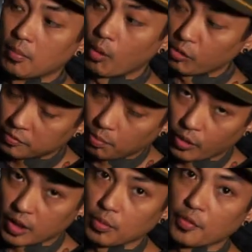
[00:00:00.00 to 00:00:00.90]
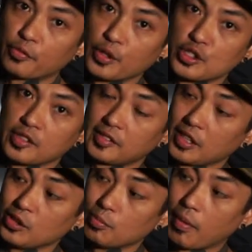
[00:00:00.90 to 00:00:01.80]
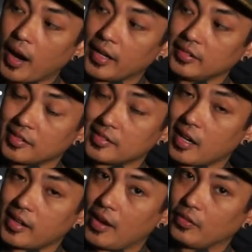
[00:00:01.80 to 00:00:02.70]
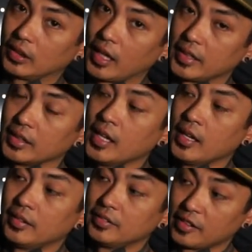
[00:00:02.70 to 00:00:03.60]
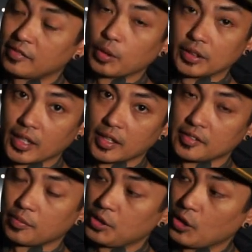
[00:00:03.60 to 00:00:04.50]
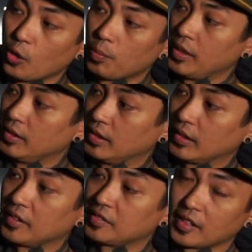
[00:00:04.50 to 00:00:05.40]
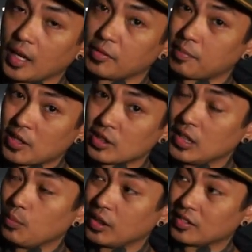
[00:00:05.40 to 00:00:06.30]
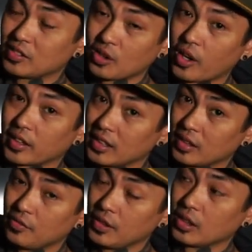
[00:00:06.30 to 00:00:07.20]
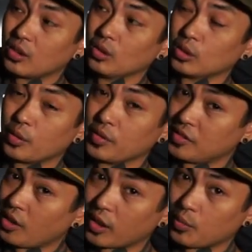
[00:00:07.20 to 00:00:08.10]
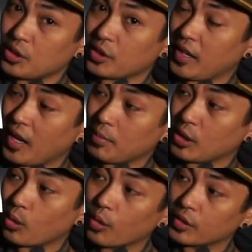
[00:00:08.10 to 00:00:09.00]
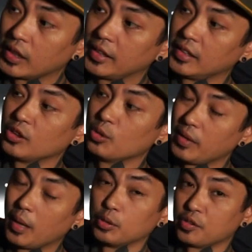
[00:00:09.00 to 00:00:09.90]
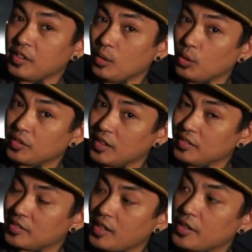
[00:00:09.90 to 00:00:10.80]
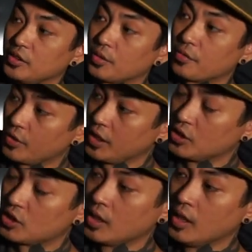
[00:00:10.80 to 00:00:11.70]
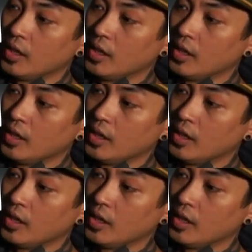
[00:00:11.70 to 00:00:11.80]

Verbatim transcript: Most portable fridges that you buy does not have a light. This one does. When you open it, it lights up, especially when it's dark in the vehicle or it's dark when you're camping or overlanding, you'll be able to see what's inside your fridge.